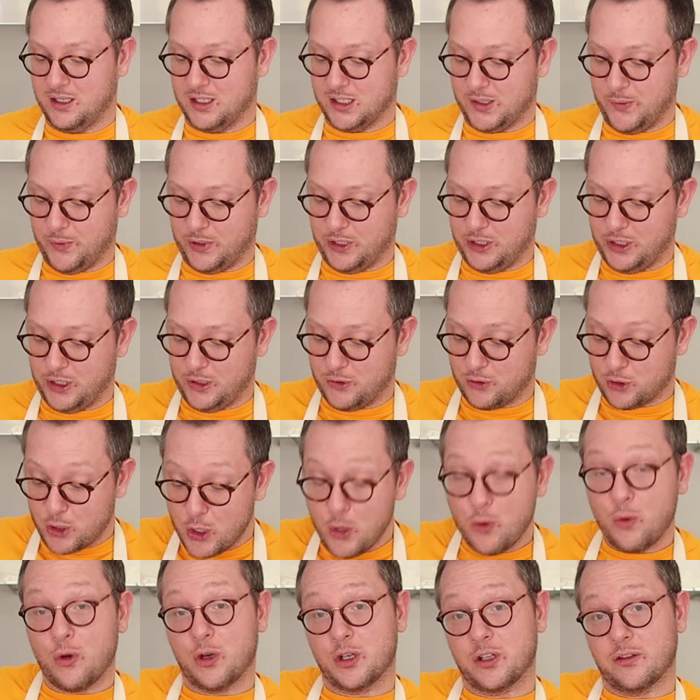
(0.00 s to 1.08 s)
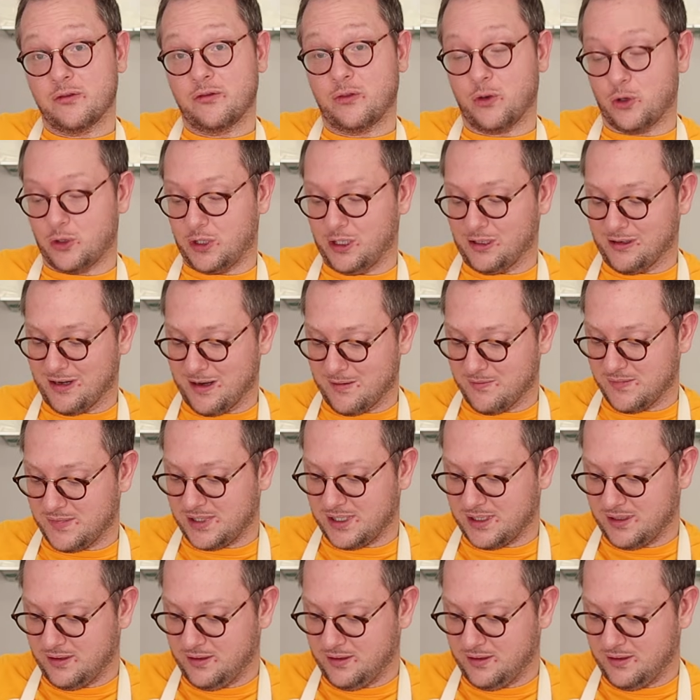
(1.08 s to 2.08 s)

So we're gonna use 240 grams,